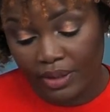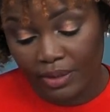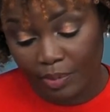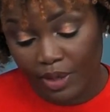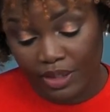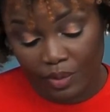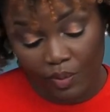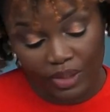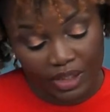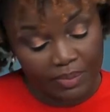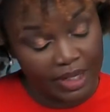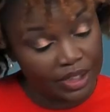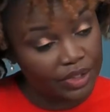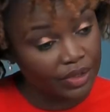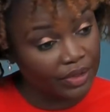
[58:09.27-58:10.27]
The president wants to
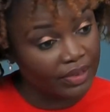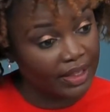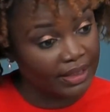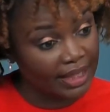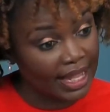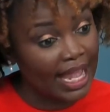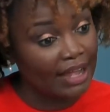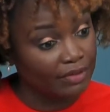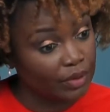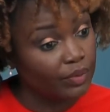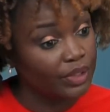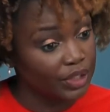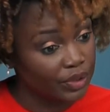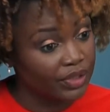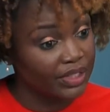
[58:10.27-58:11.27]
make sure that they have the
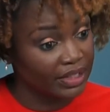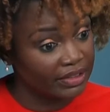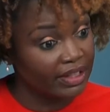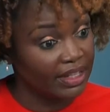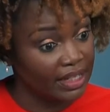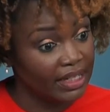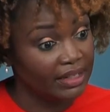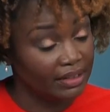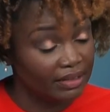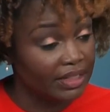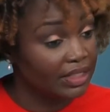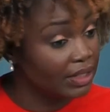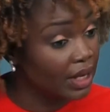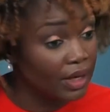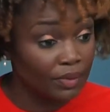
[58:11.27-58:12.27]
resource that they need in
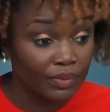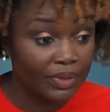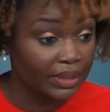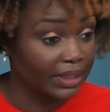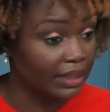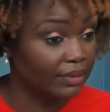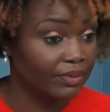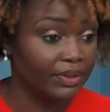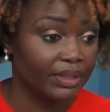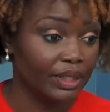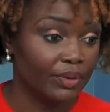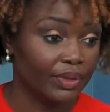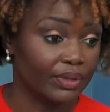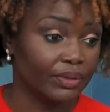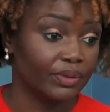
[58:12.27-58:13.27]
this really, really
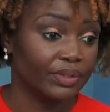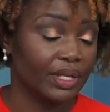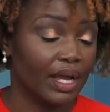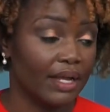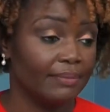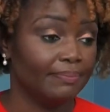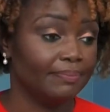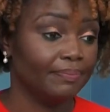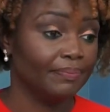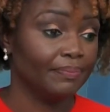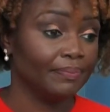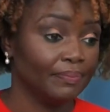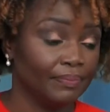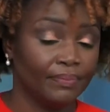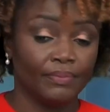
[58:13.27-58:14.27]
critical time.
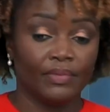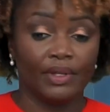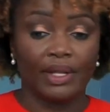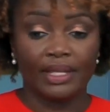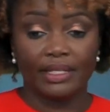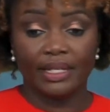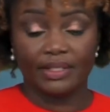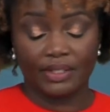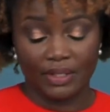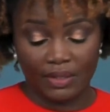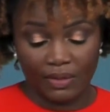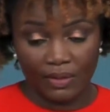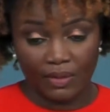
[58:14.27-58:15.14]
Okay, Nancy.